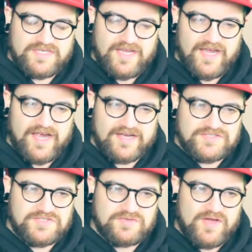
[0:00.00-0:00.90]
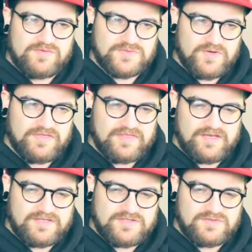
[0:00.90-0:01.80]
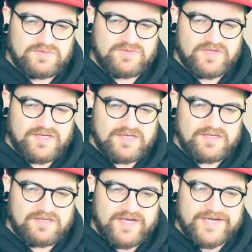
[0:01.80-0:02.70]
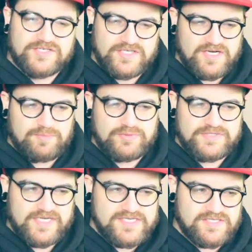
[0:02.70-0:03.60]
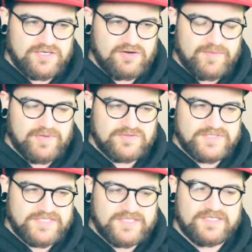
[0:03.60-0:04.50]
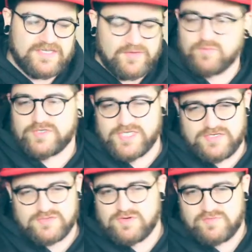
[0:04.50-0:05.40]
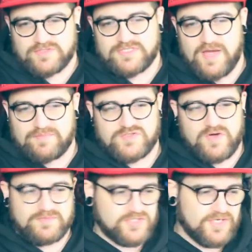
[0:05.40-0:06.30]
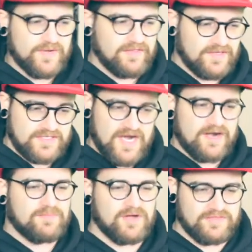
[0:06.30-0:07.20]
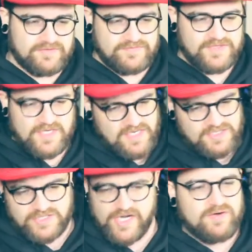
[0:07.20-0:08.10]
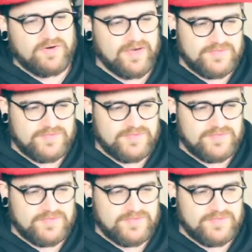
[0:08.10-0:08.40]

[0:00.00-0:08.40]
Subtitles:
Yeah. So that was one thing too that actually a couple of days ago I posted, which I do almost. I'm streaming the entire month of January.